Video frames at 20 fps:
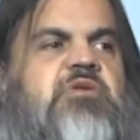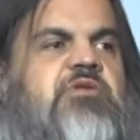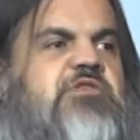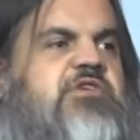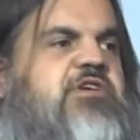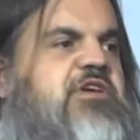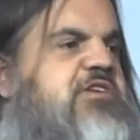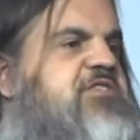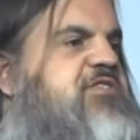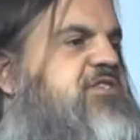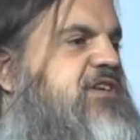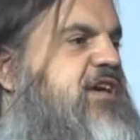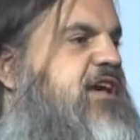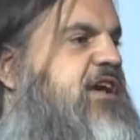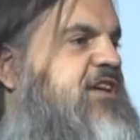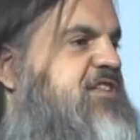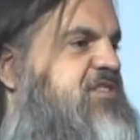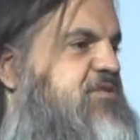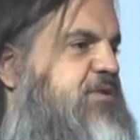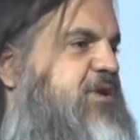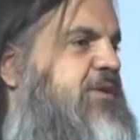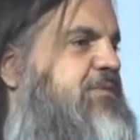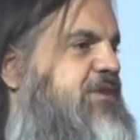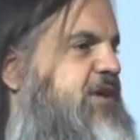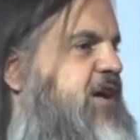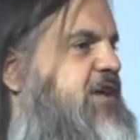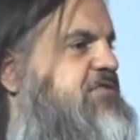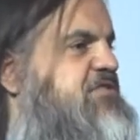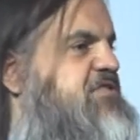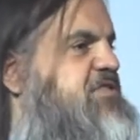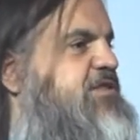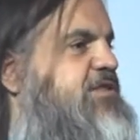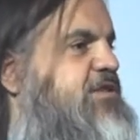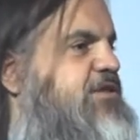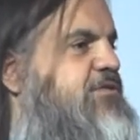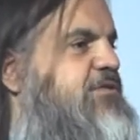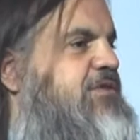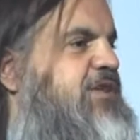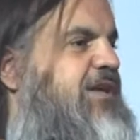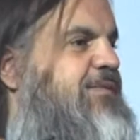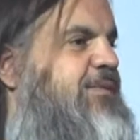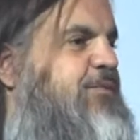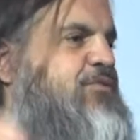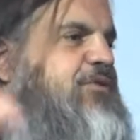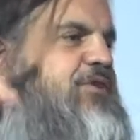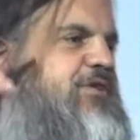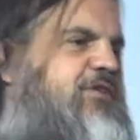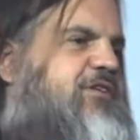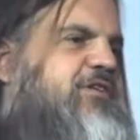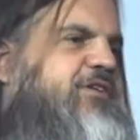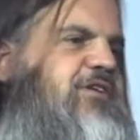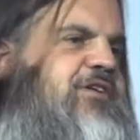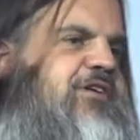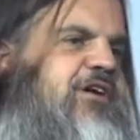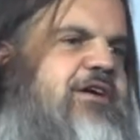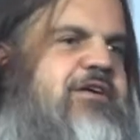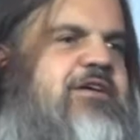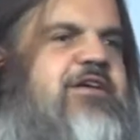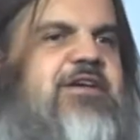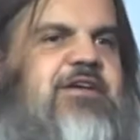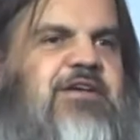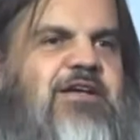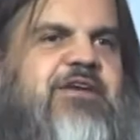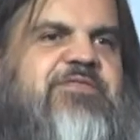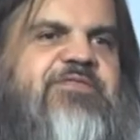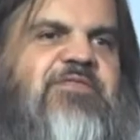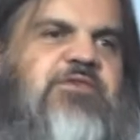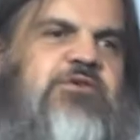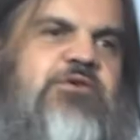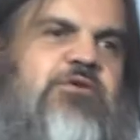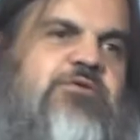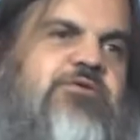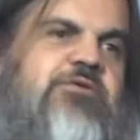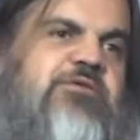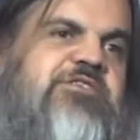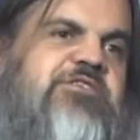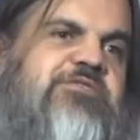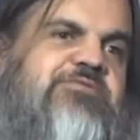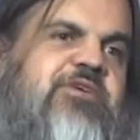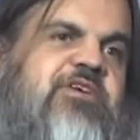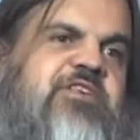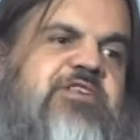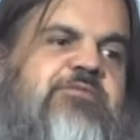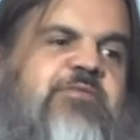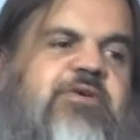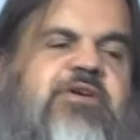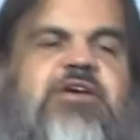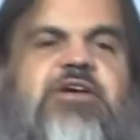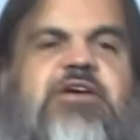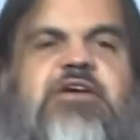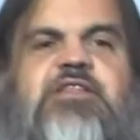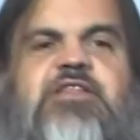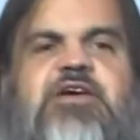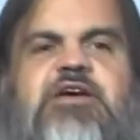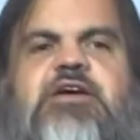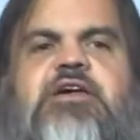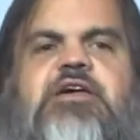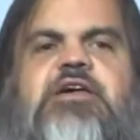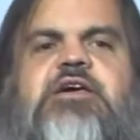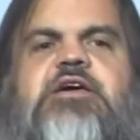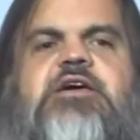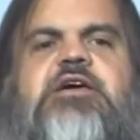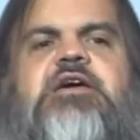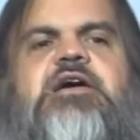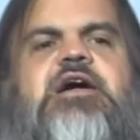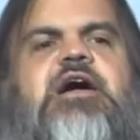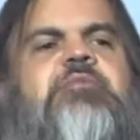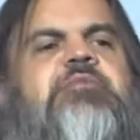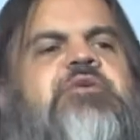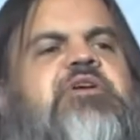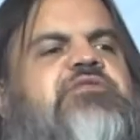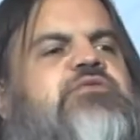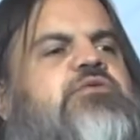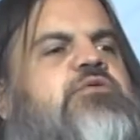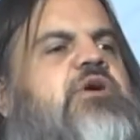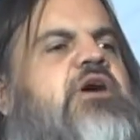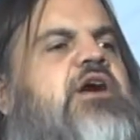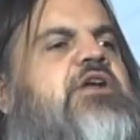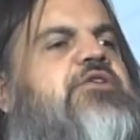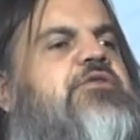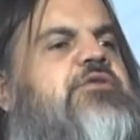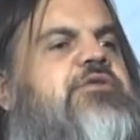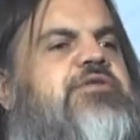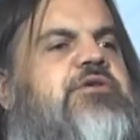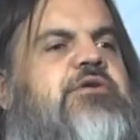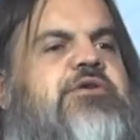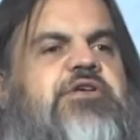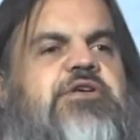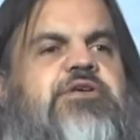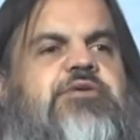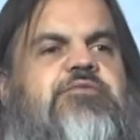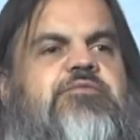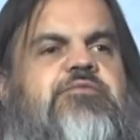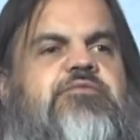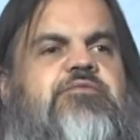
It's okay, you see the hands went up kind of slowly. People are like, yeah, I feel older just raising my hand now. How many of you are under 30?